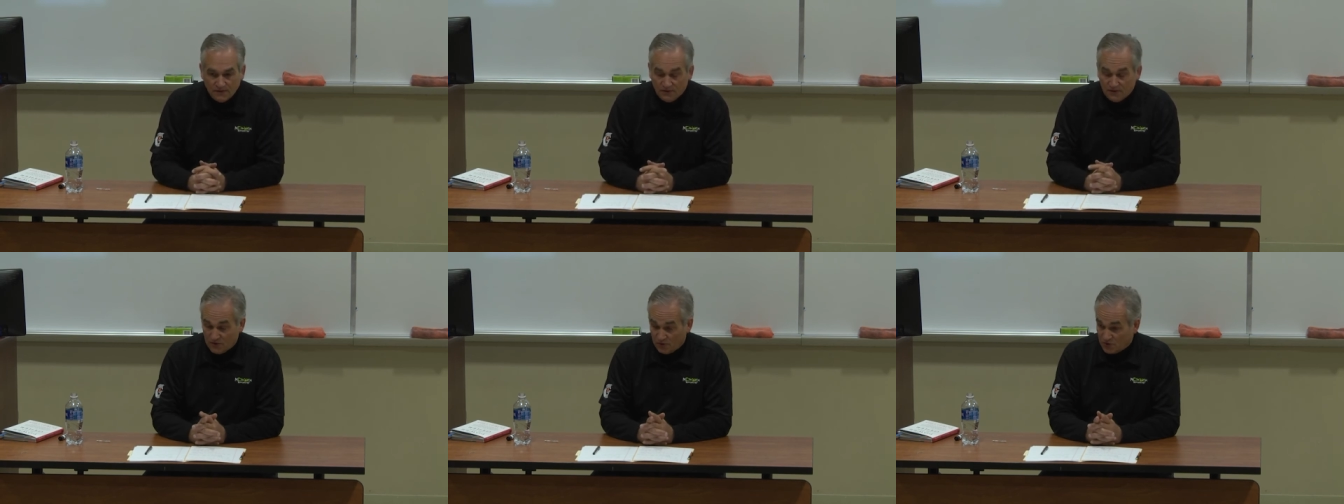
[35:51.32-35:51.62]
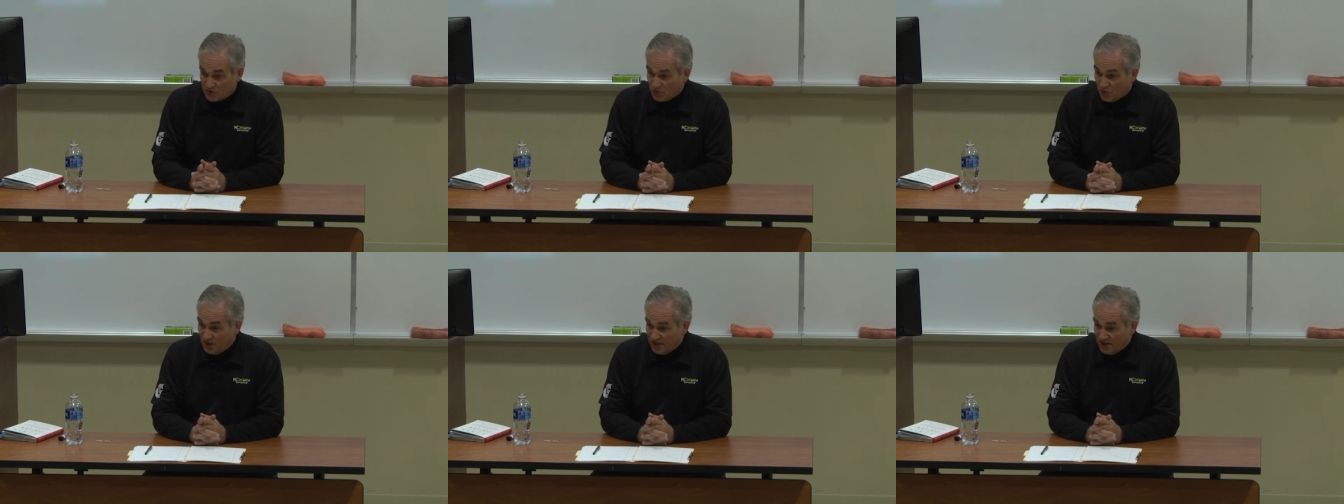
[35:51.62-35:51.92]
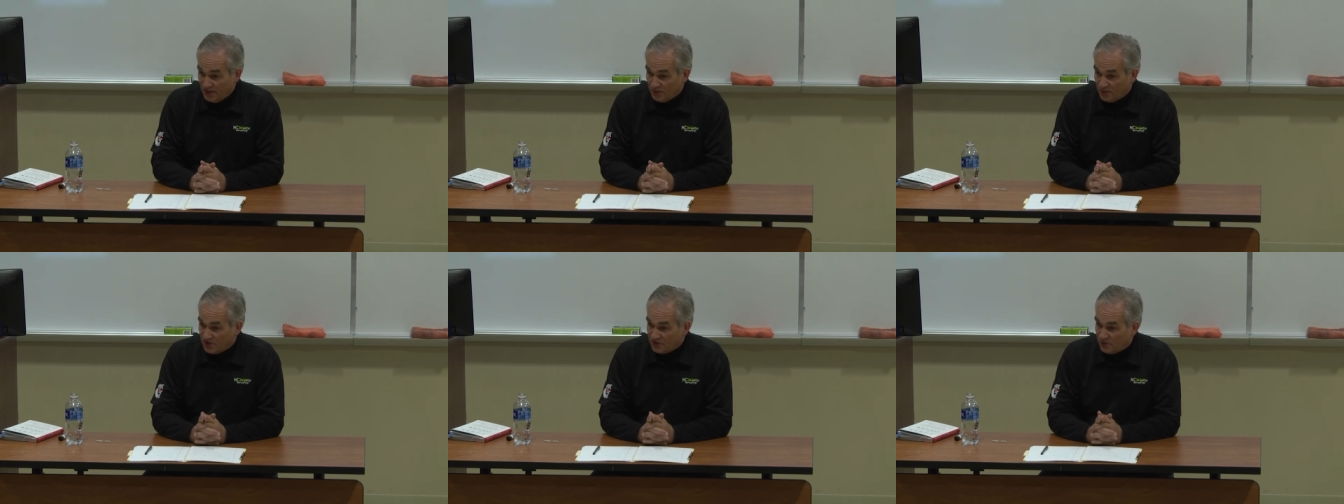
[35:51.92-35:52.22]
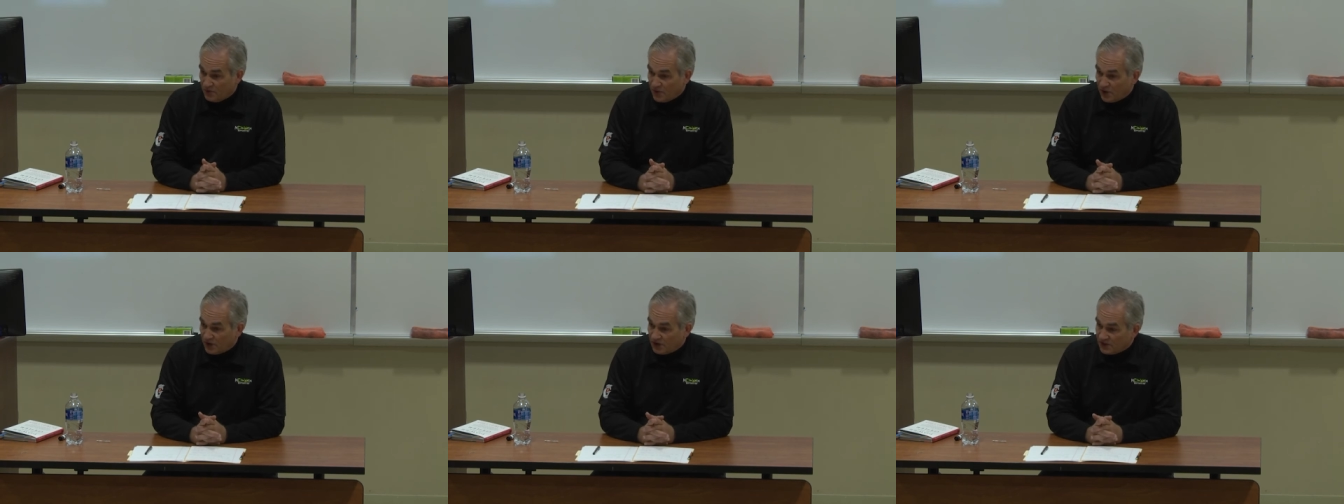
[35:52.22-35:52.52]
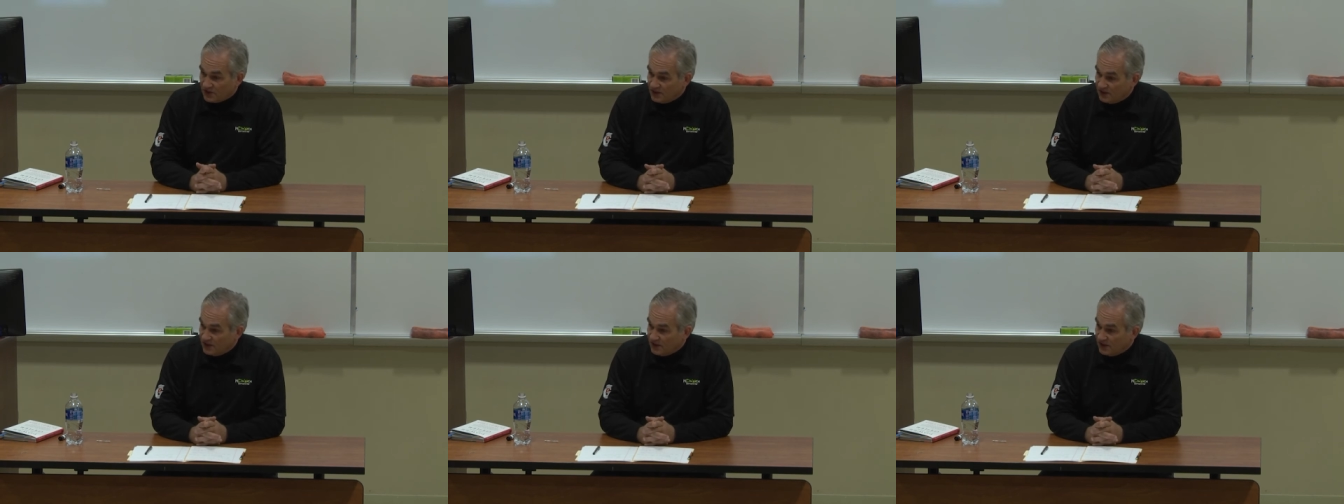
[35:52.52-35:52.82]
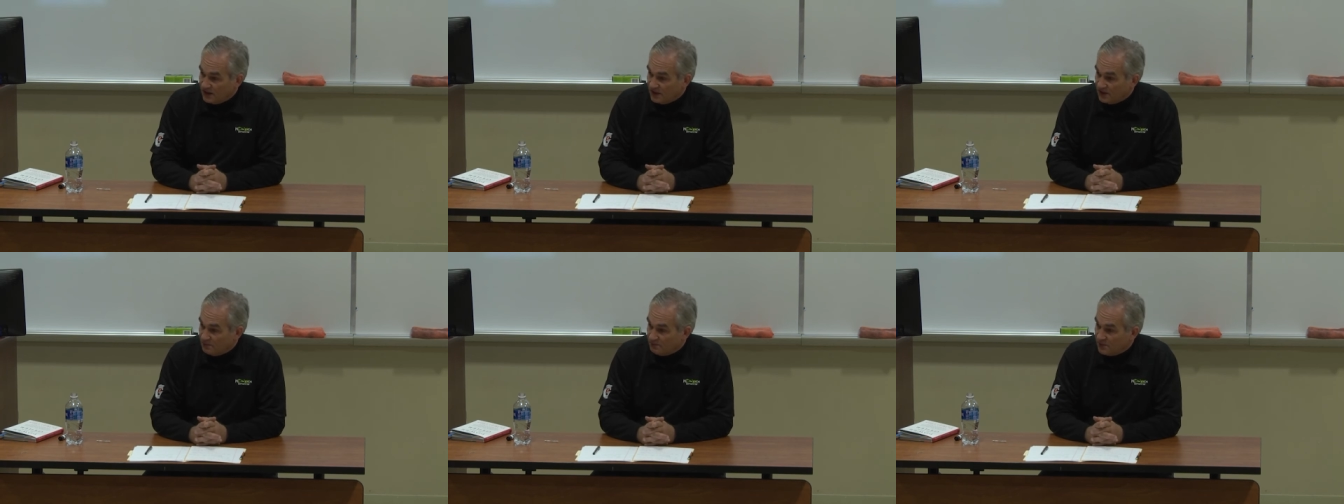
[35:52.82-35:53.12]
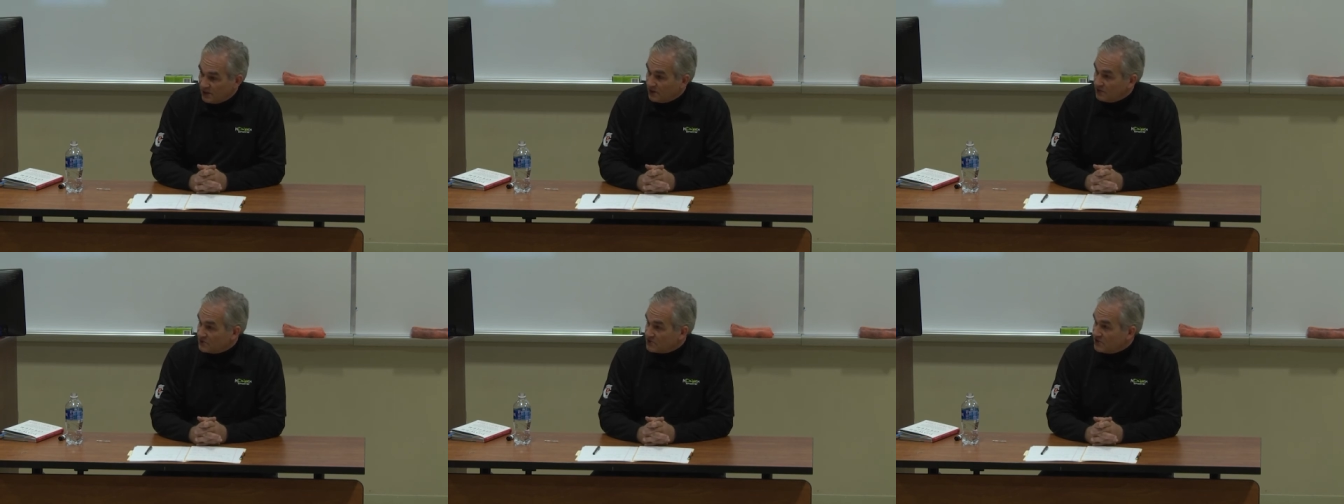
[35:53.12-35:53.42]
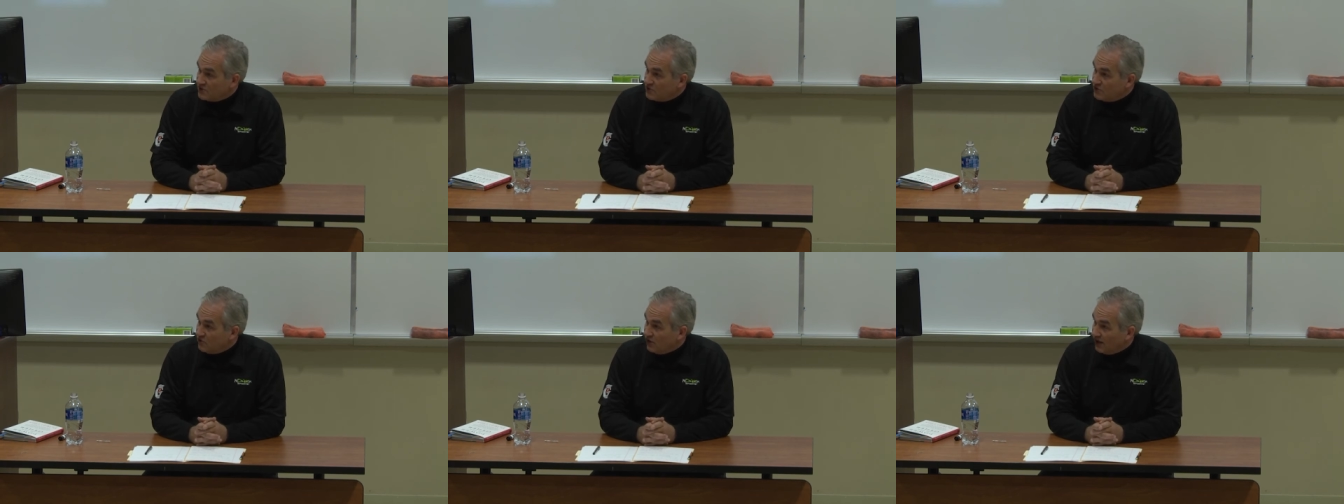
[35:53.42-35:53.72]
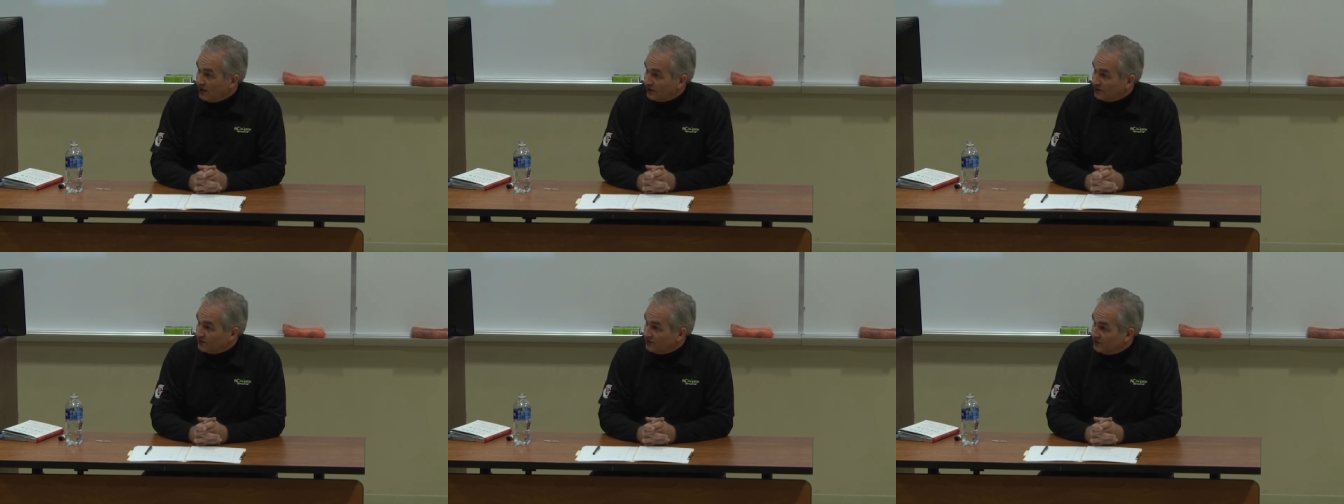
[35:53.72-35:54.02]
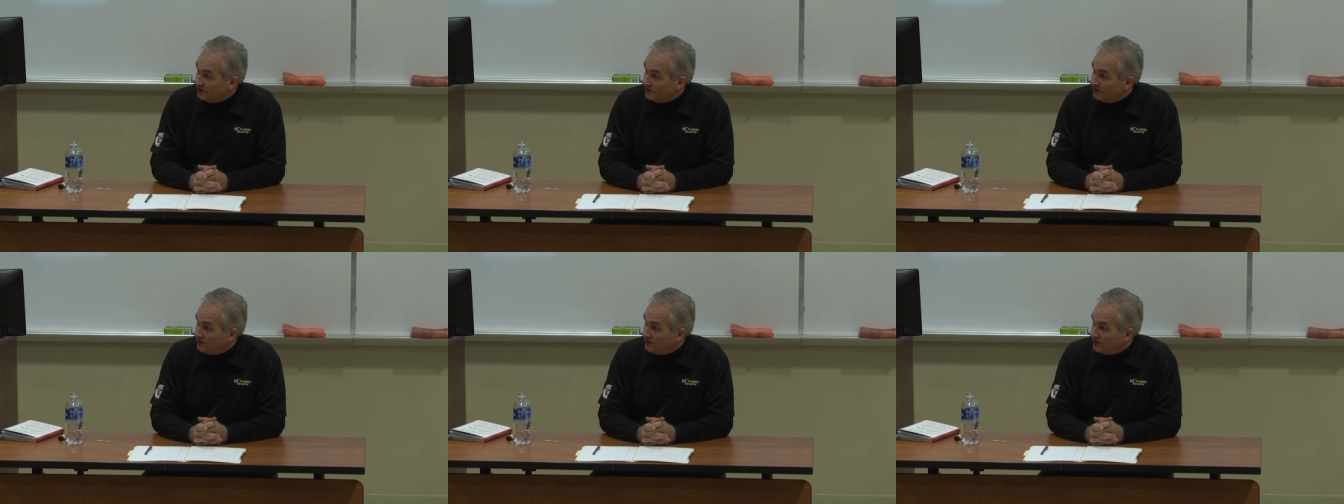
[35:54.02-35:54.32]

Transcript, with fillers: There was one that would have worked, uh, but it was in New Holland.